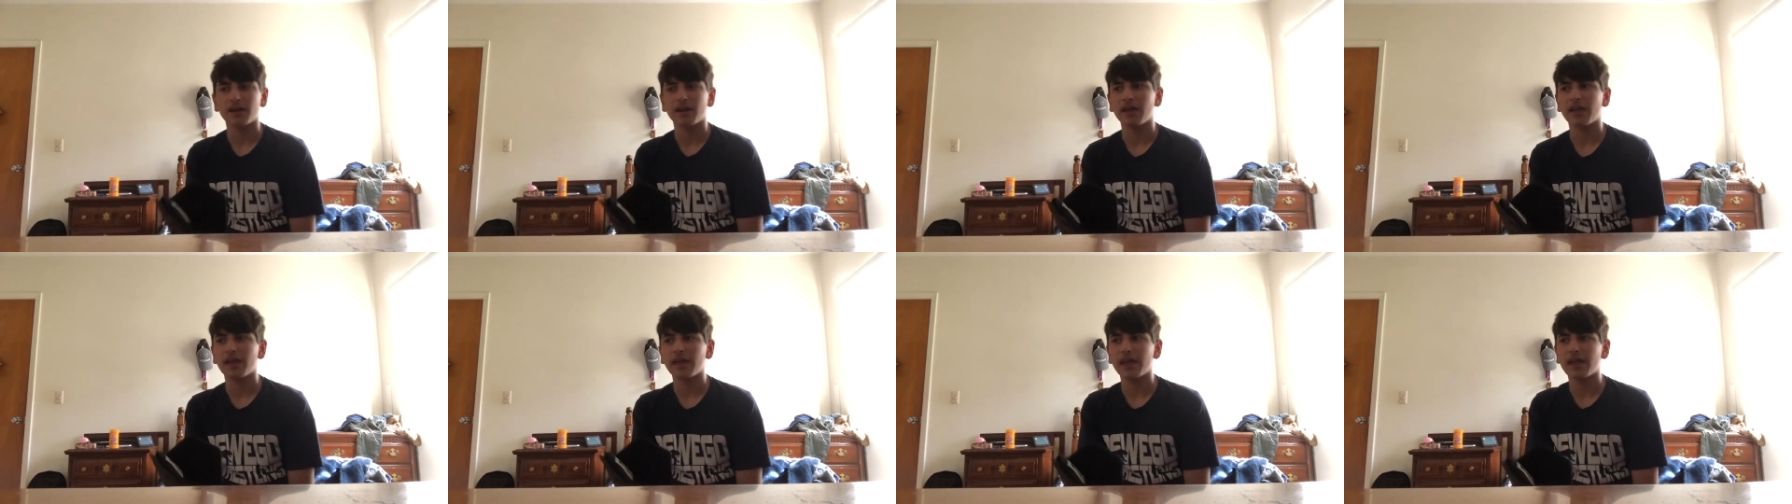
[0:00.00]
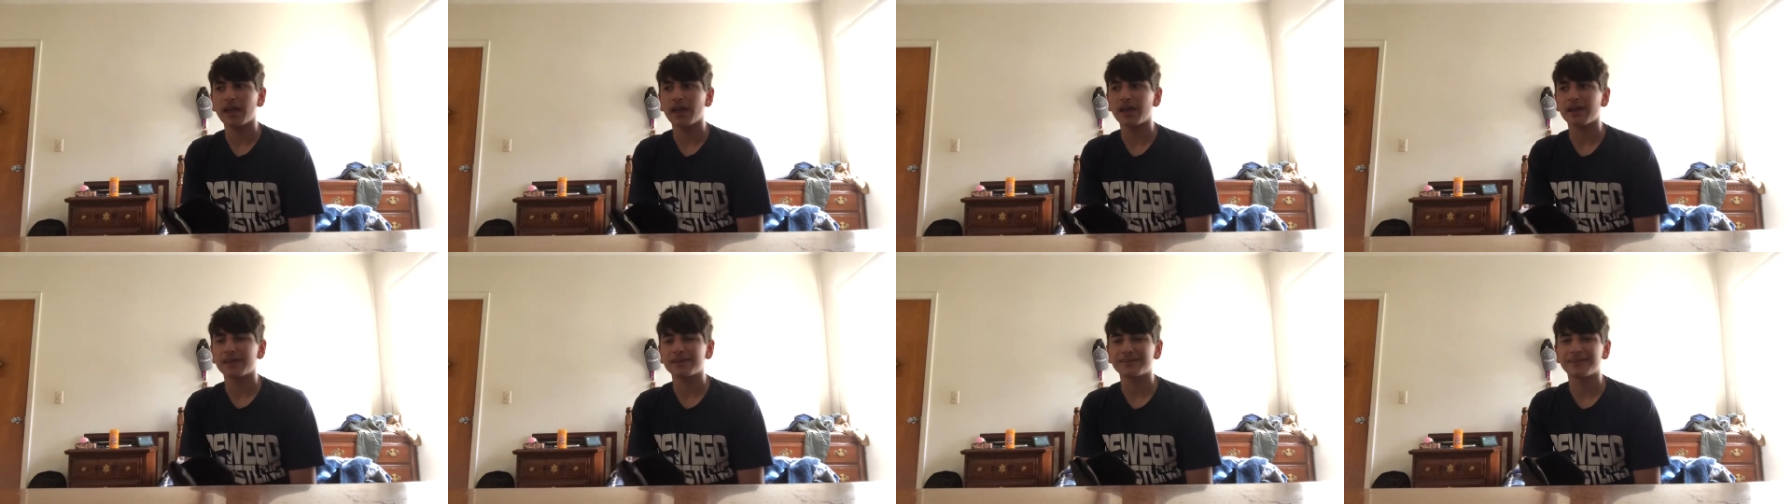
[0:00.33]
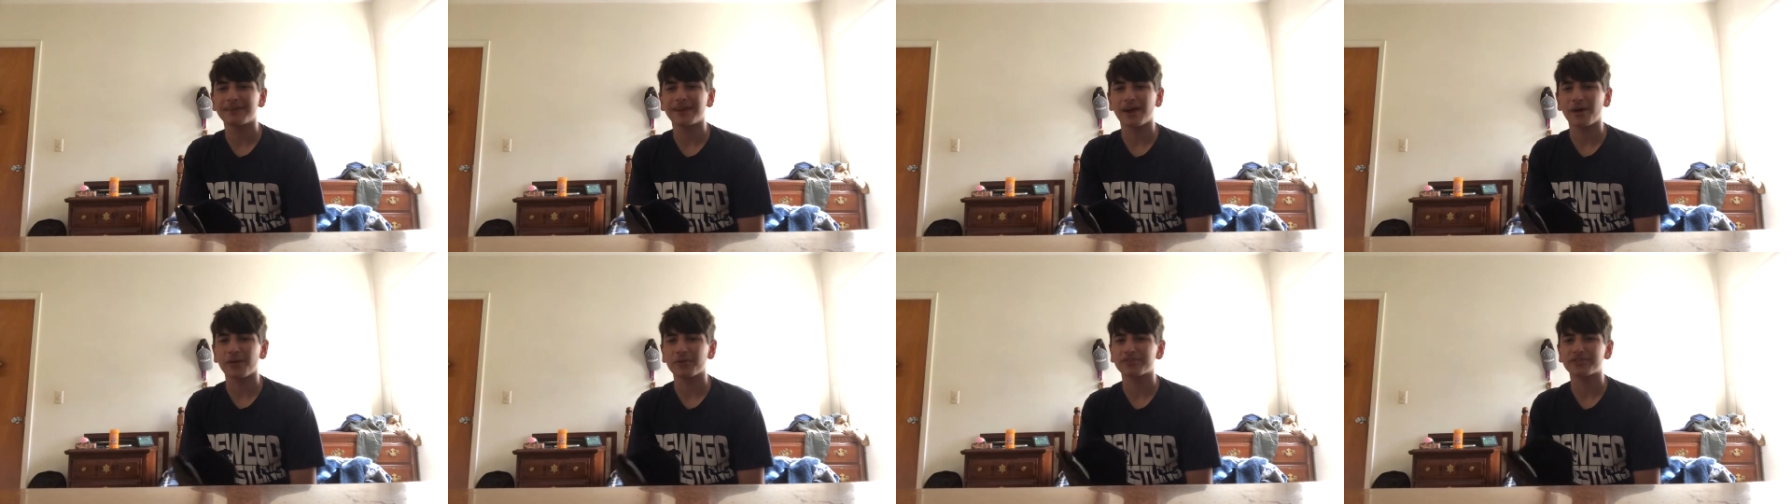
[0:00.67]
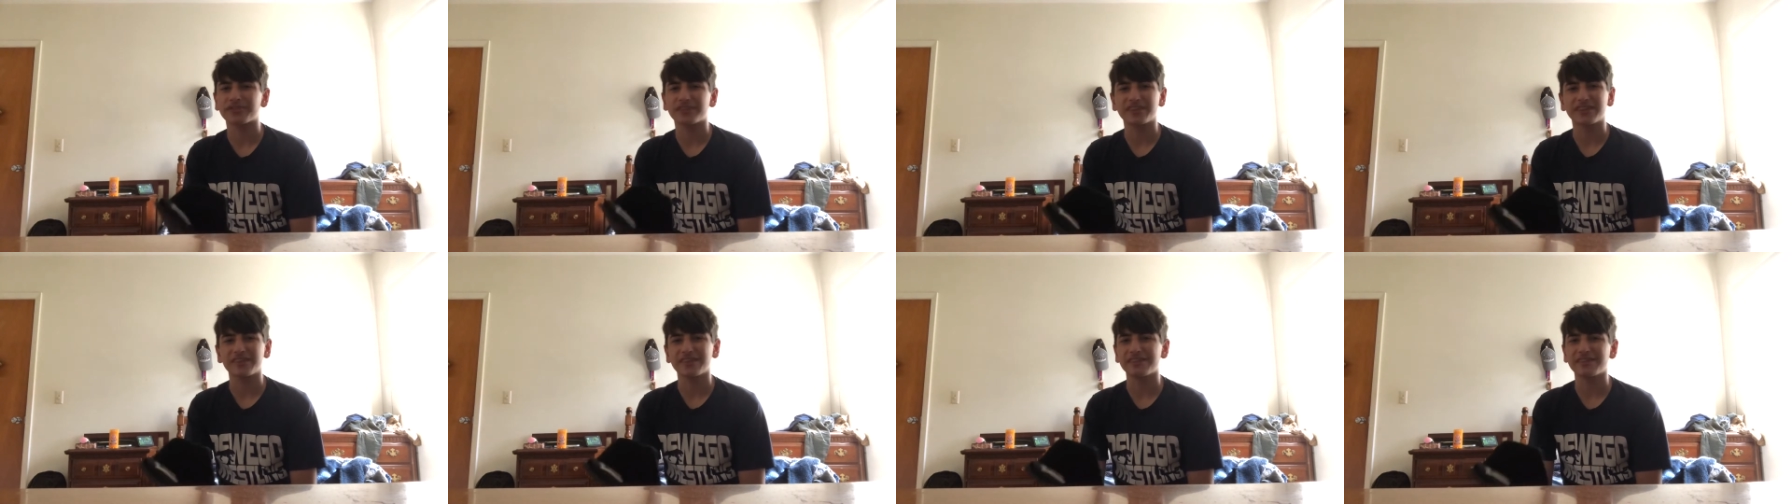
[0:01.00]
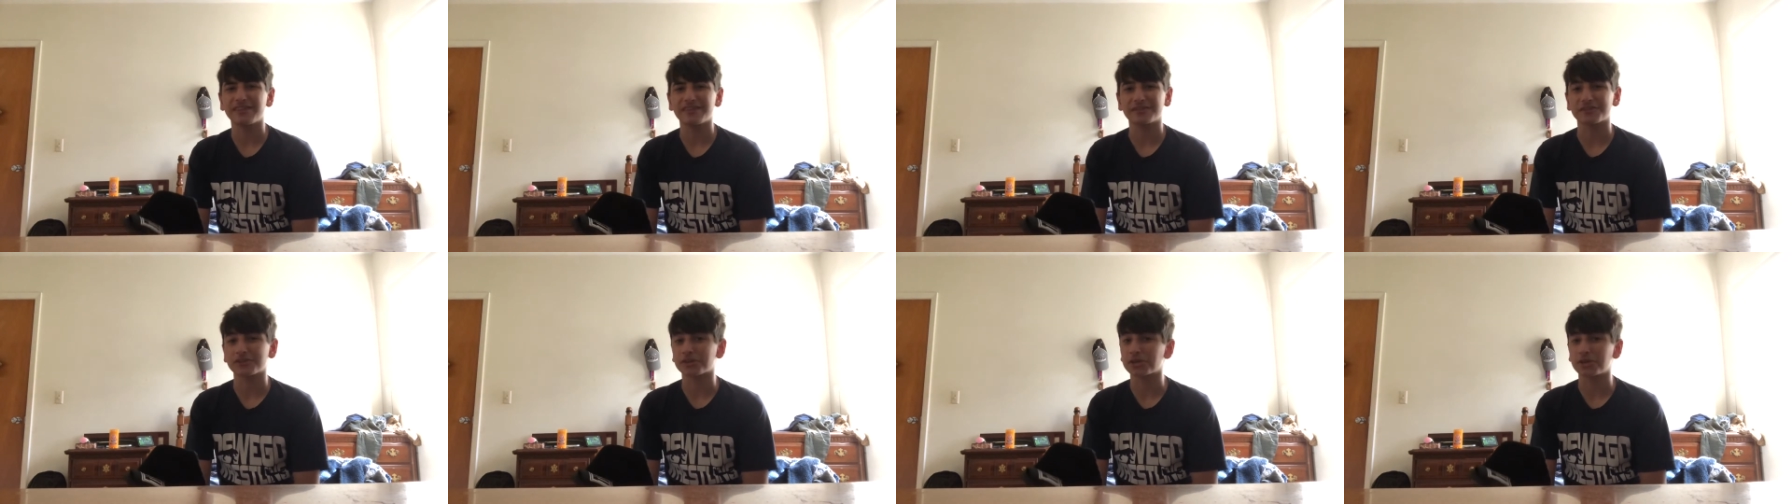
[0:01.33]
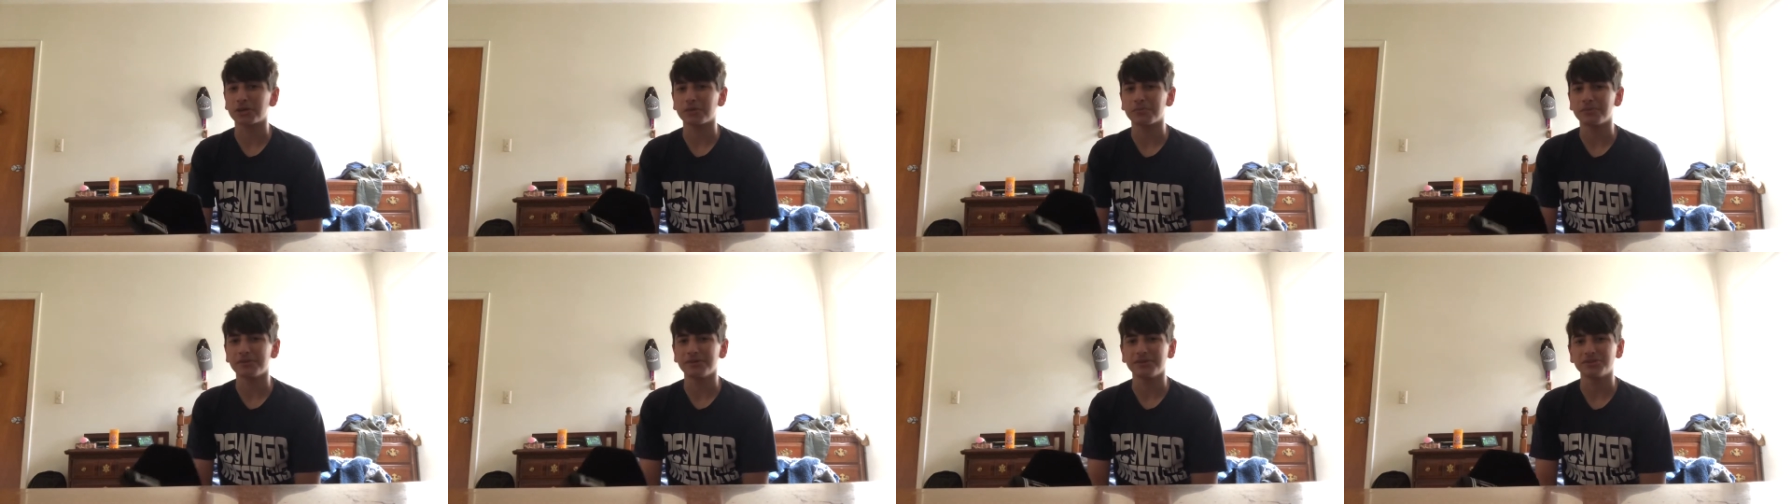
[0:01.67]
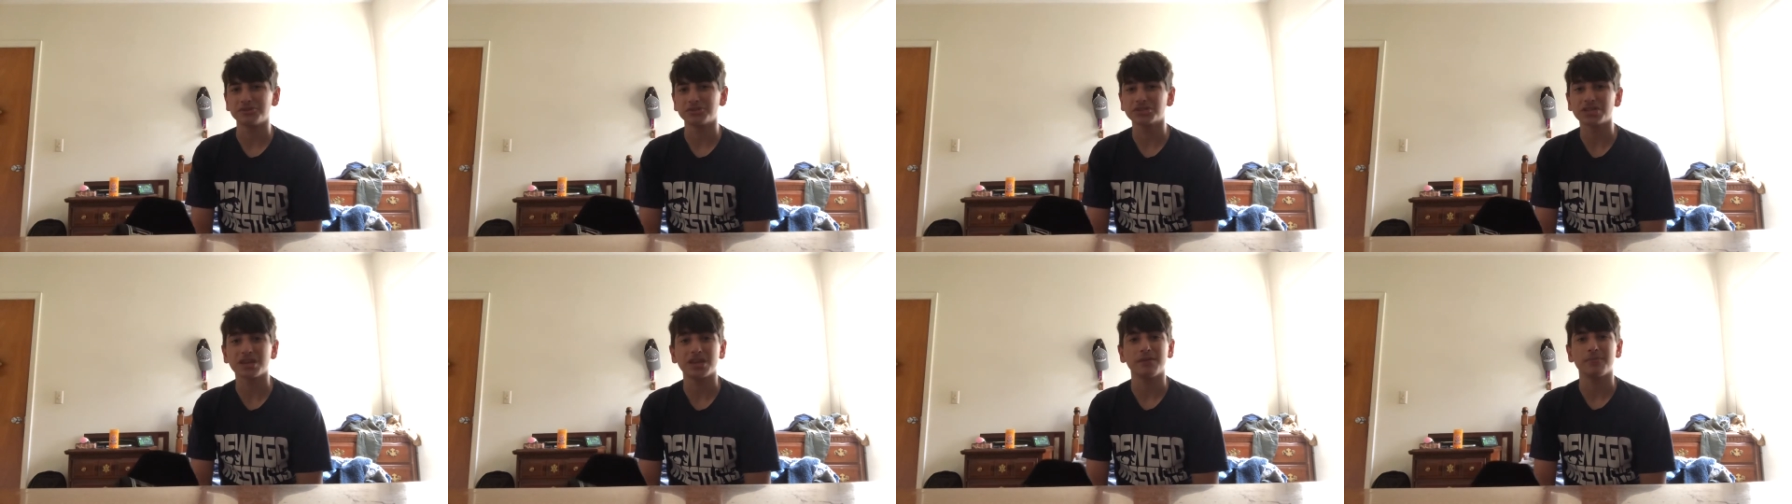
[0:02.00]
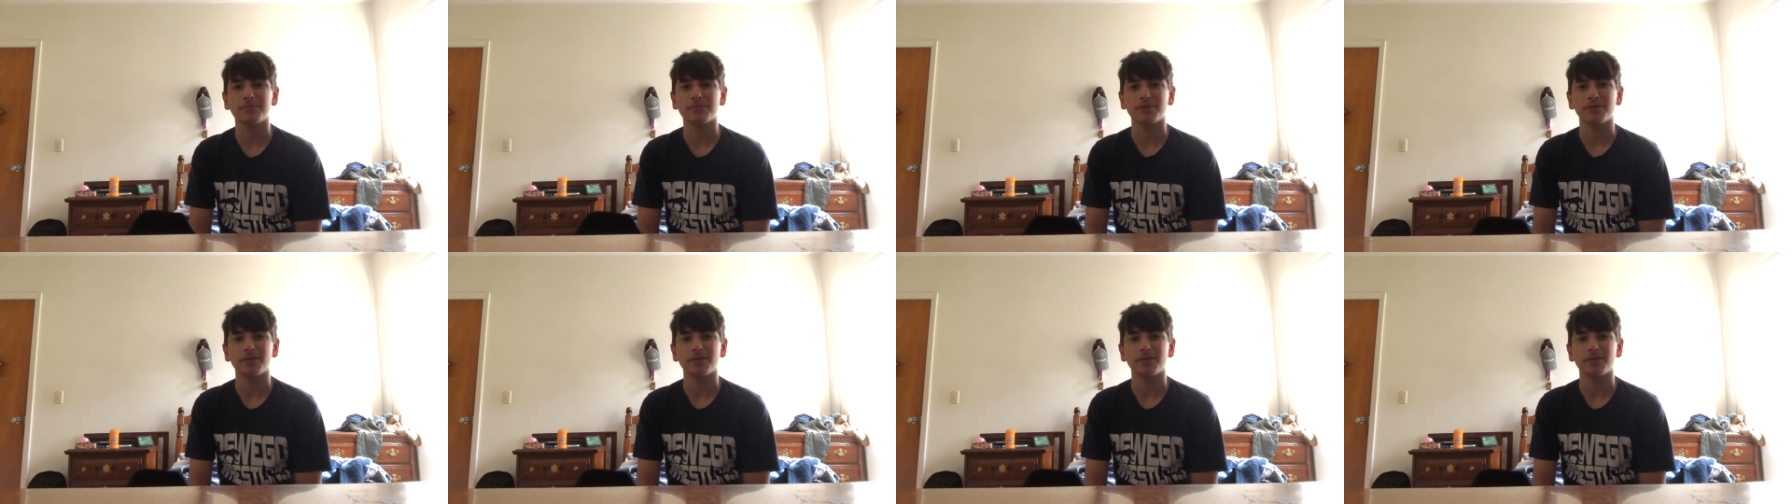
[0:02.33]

And I was thinking these are gonna be cheap,